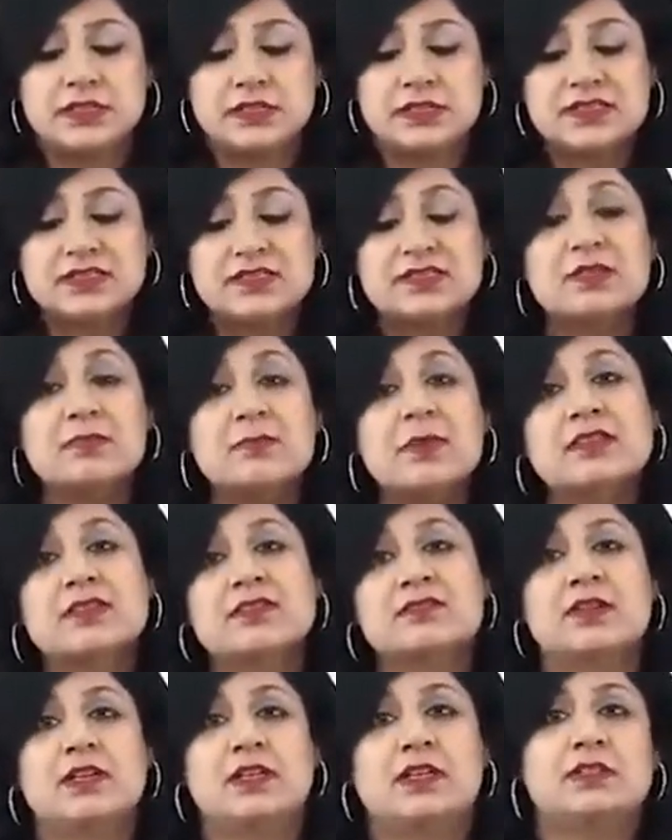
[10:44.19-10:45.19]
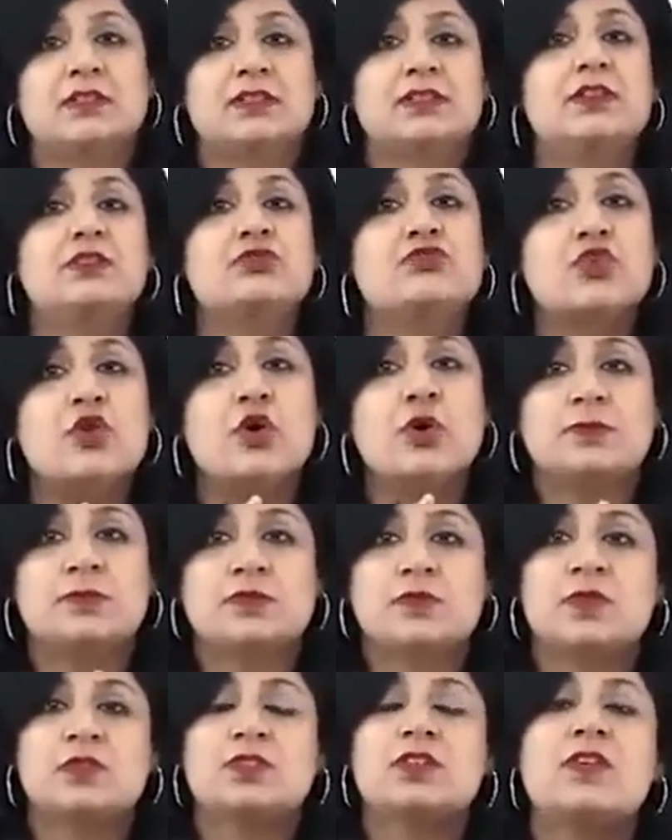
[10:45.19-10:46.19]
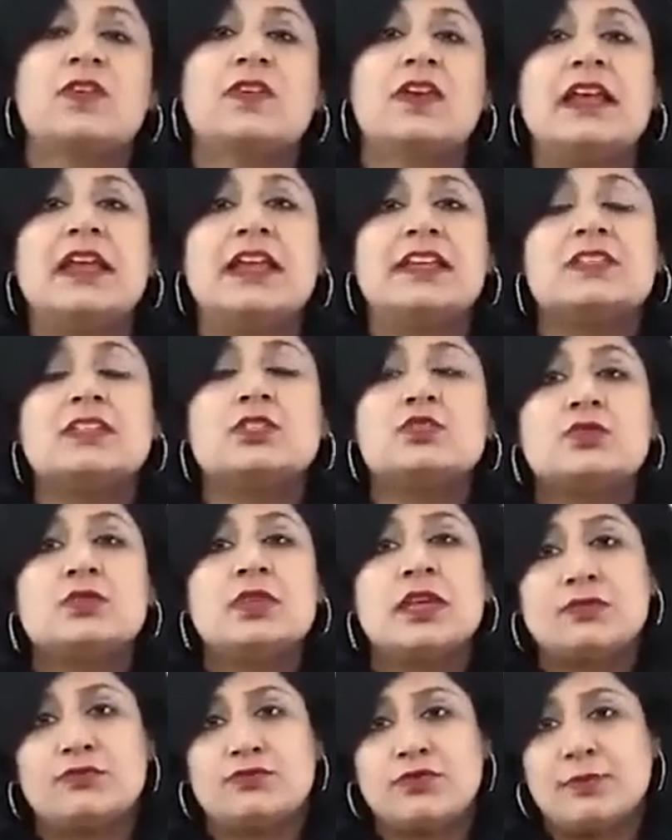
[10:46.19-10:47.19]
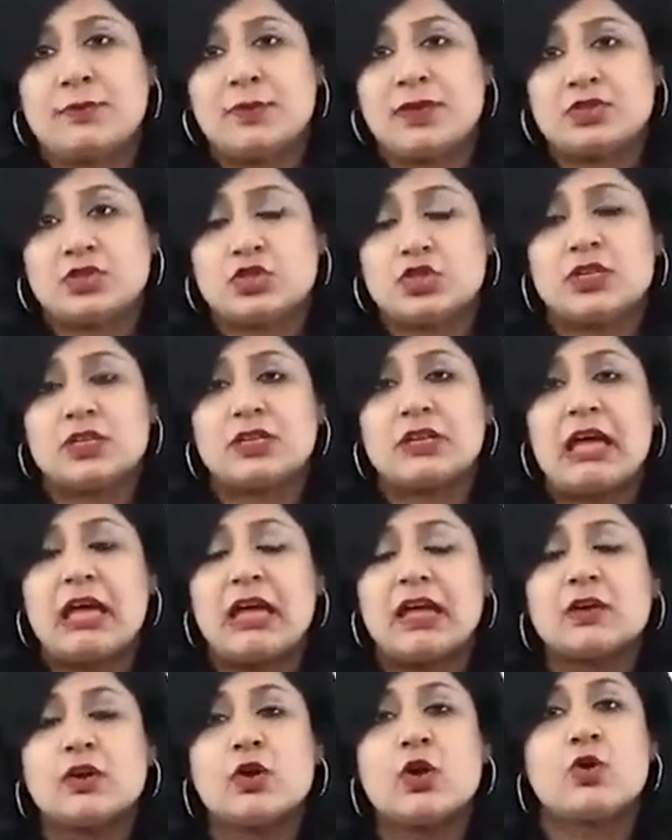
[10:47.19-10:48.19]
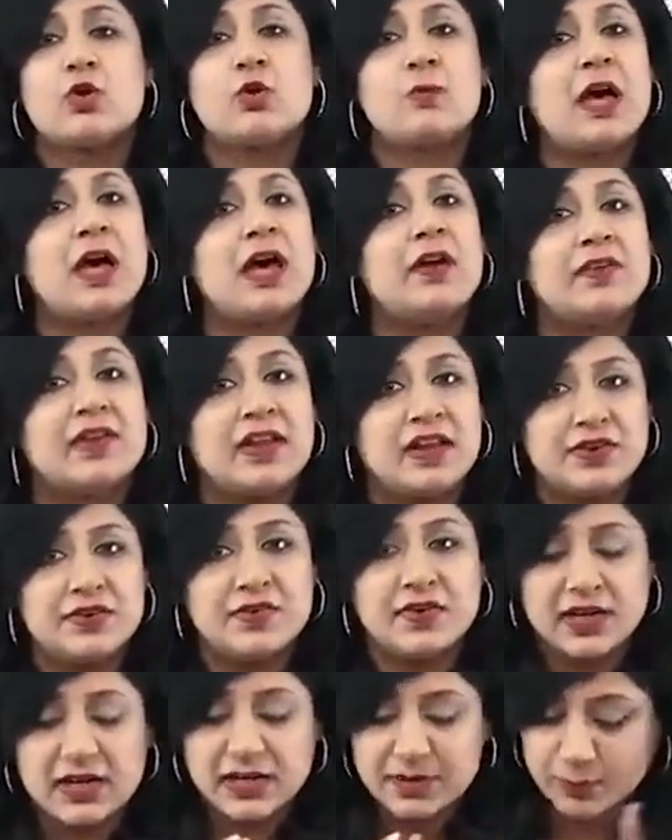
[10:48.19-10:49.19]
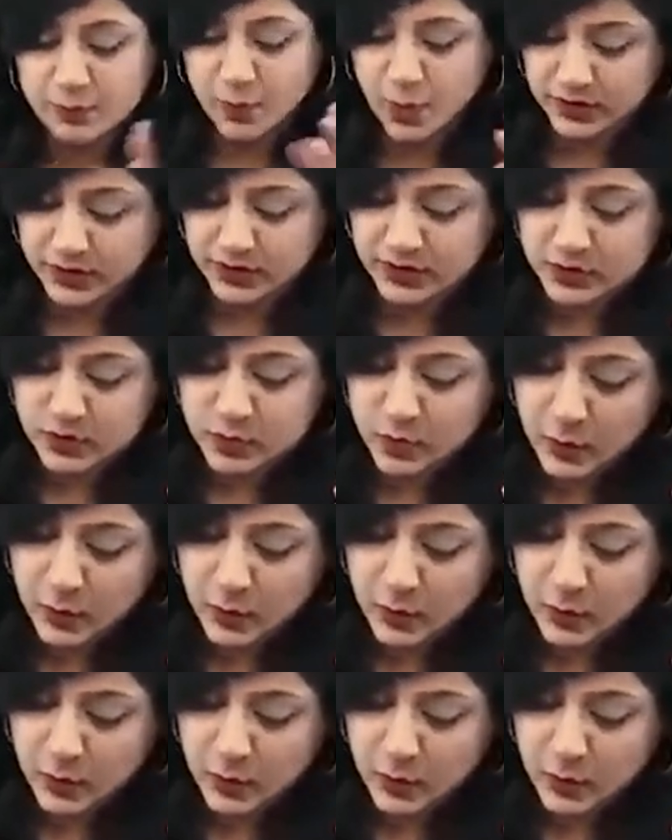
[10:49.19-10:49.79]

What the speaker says: systemic syndromes which are related to the inflammation and glaucoma are really important.